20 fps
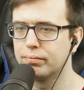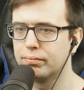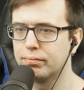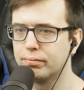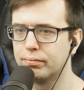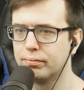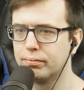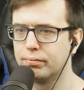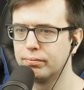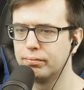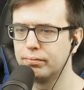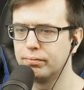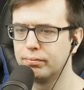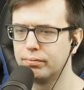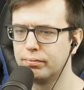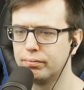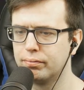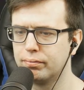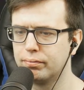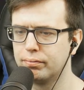
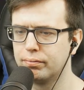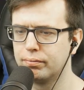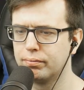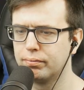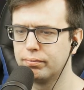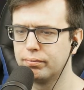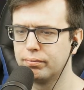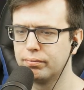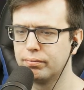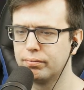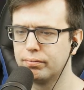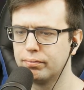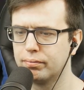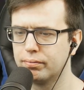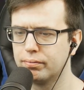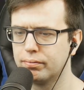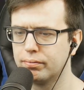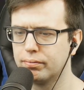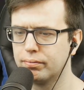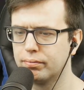
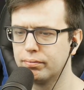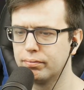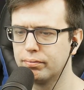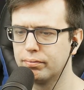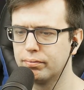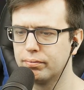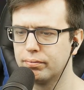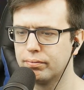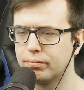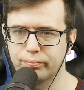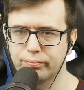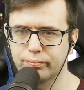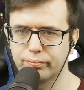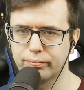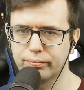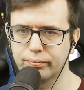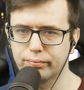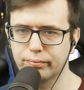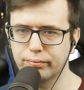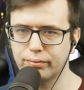
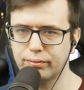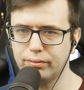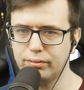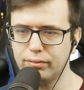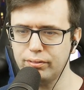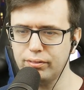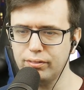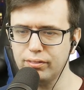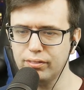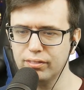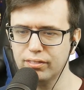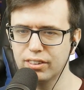No one is speaking in this clip.